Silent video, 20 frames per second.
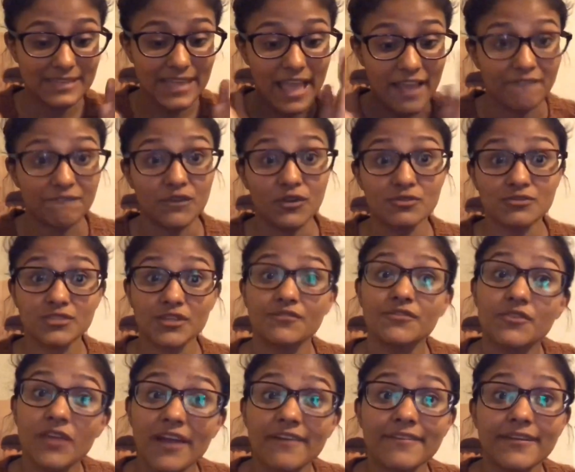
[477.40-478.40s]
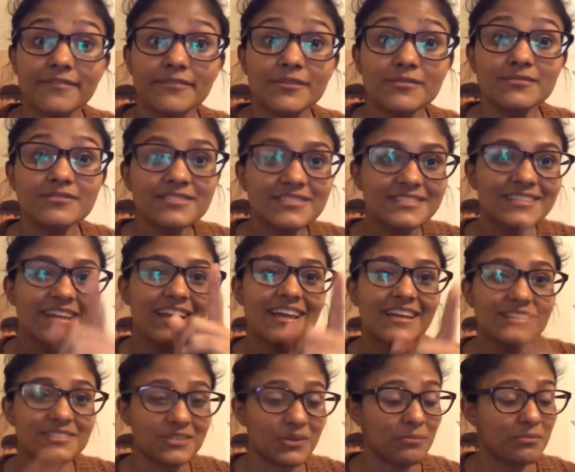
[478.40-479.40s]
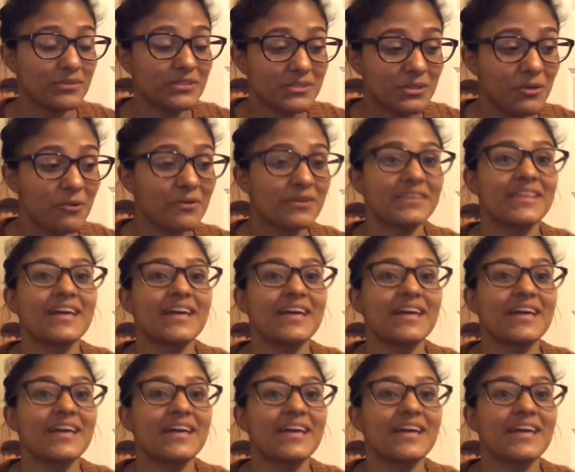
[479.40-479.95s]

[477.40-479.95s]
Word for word: headphones if you have headphones so please lower